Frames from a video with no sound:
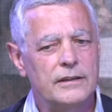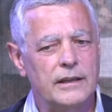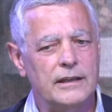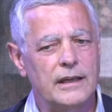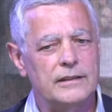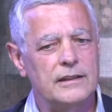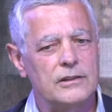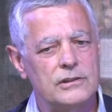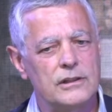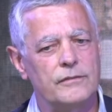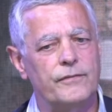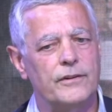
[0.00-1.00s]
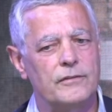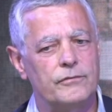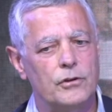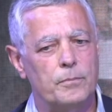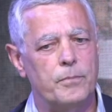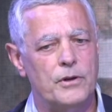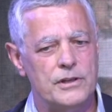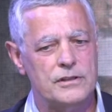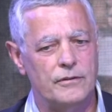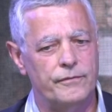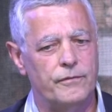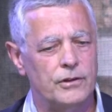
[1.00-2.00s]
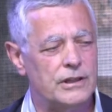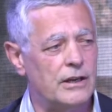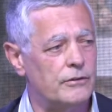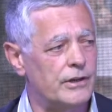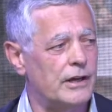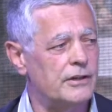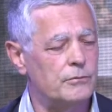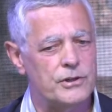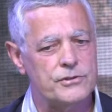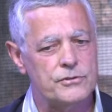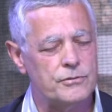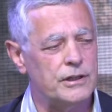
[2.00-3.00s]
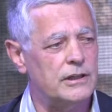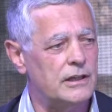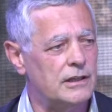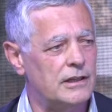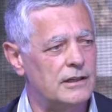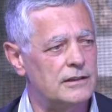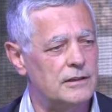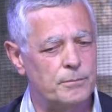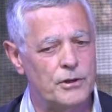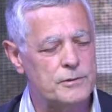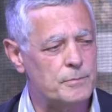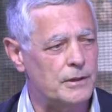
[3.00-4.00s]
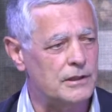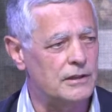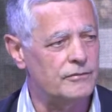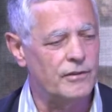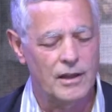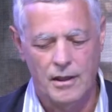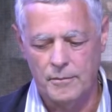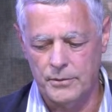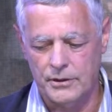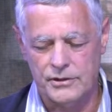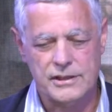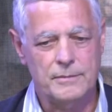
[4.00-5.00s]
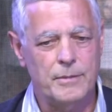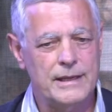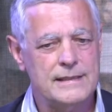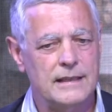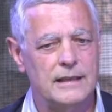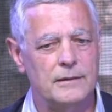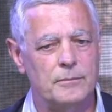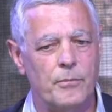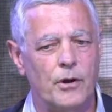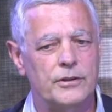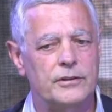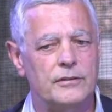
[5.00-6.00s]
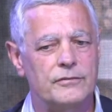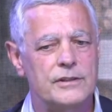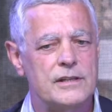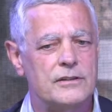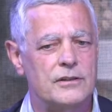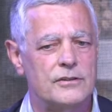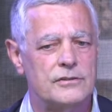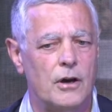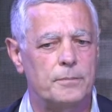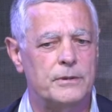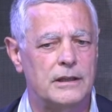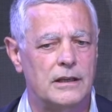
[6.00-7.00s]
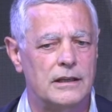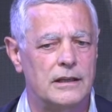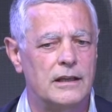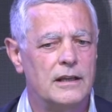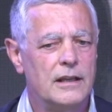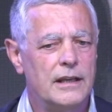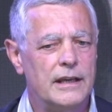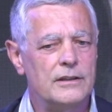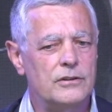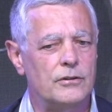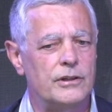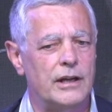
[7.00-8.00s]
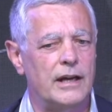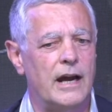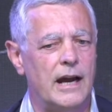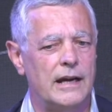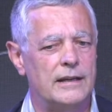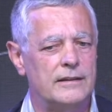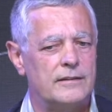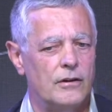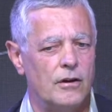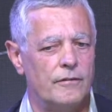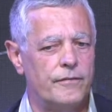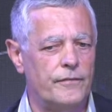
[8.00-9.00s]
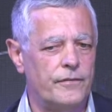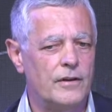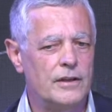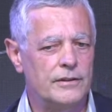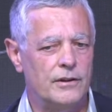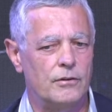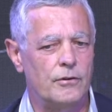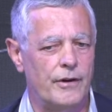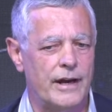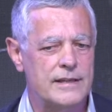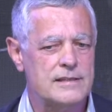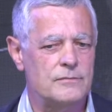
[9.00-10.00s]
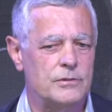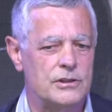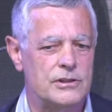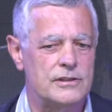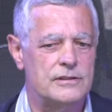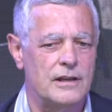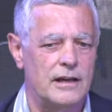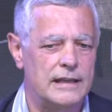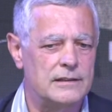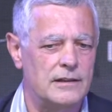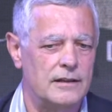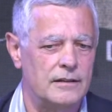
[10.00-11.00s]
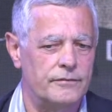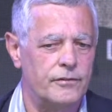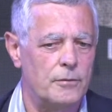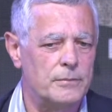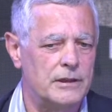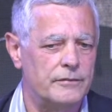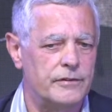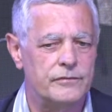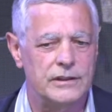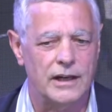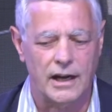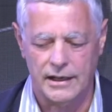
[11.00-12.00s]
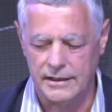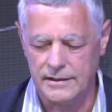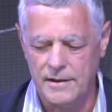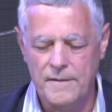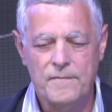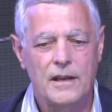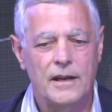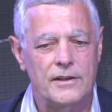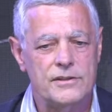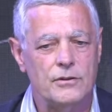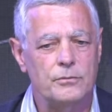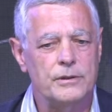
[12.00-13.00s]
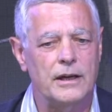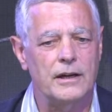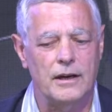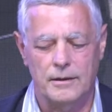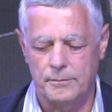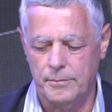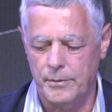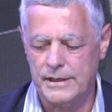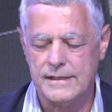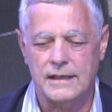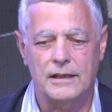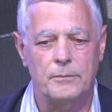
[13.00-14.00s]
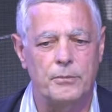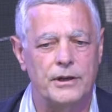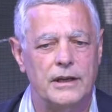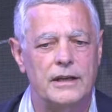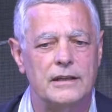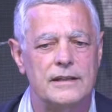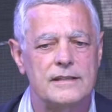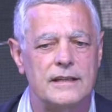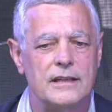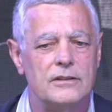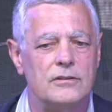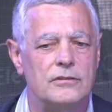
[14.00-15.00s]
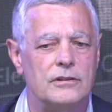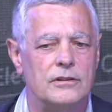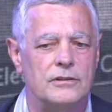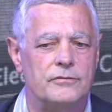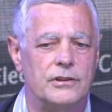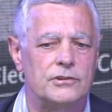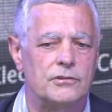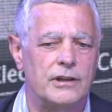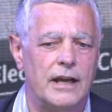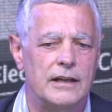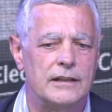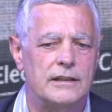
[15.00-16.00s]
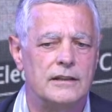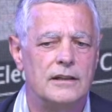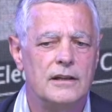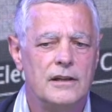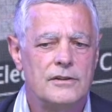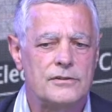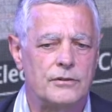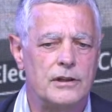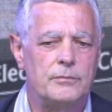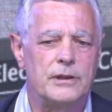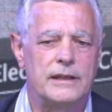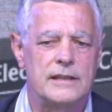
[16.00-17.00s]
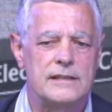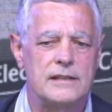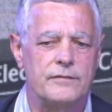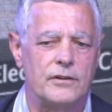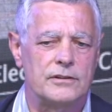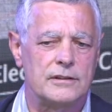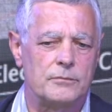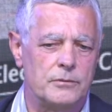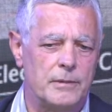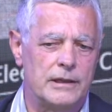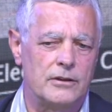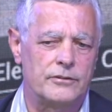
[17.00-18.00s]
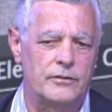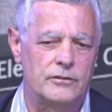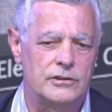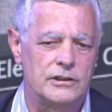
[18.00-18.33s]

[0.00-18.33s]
they get the different viewpoints of what Leonardo was tricking in the perspective, because he basically brought the visitors optically into the height of the horizon, which is 4.50 meters high. And so we are basically bringing this in virtual reality. So here we can see, for example, we made also